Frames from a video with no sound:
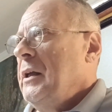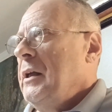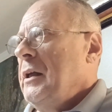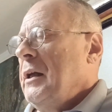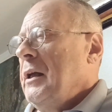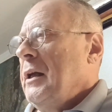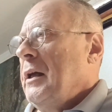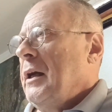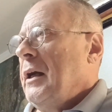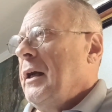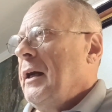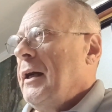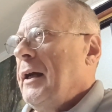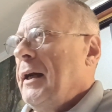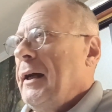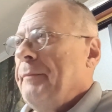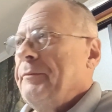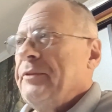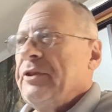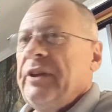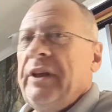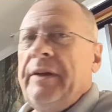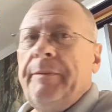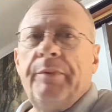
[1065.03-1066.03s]
I'm
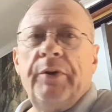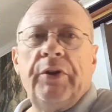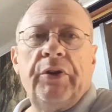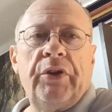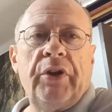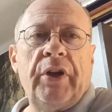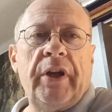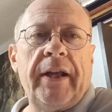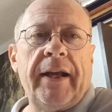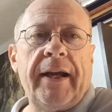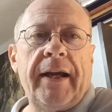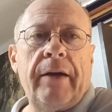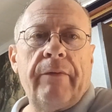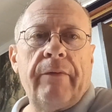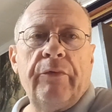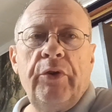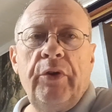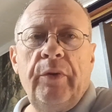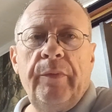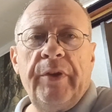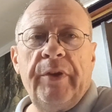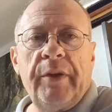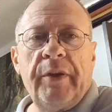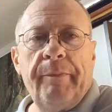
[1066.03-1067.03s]
sleeping good. I got a
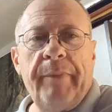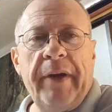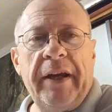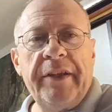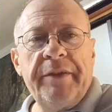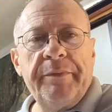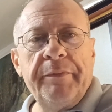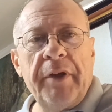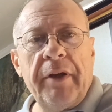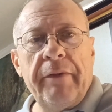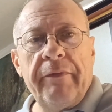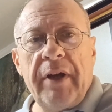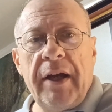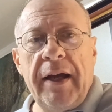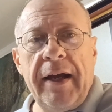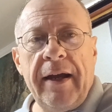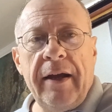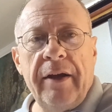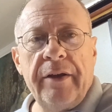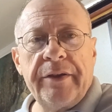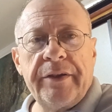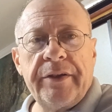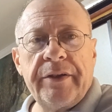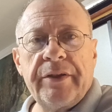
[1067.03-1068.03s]
room in the basement of a
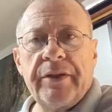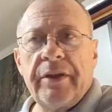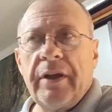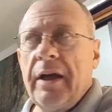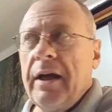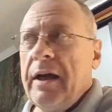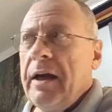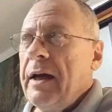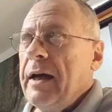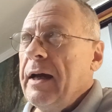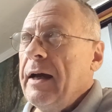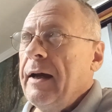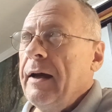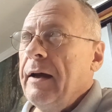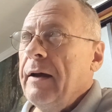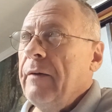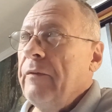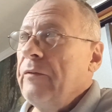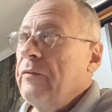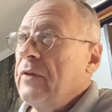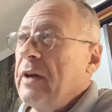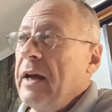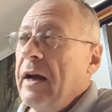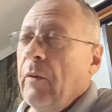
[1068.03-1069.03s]
house.
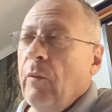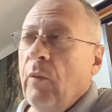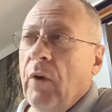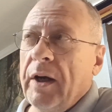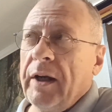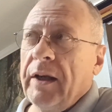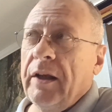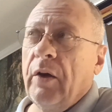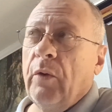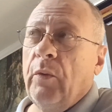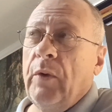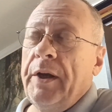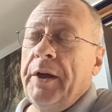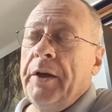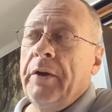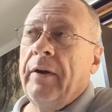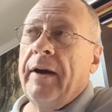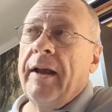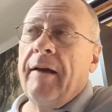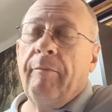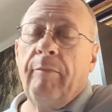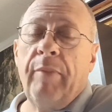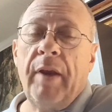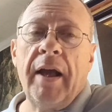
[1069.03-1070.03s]
I've got one little window and
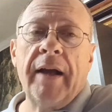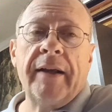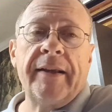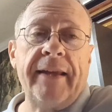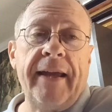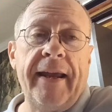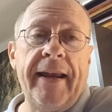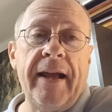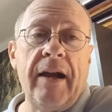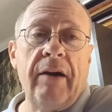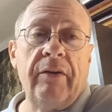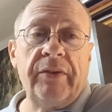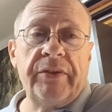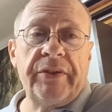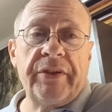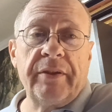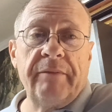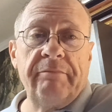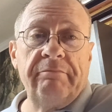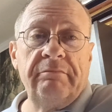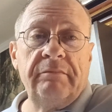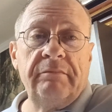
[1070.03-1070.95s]
I blocked that out with some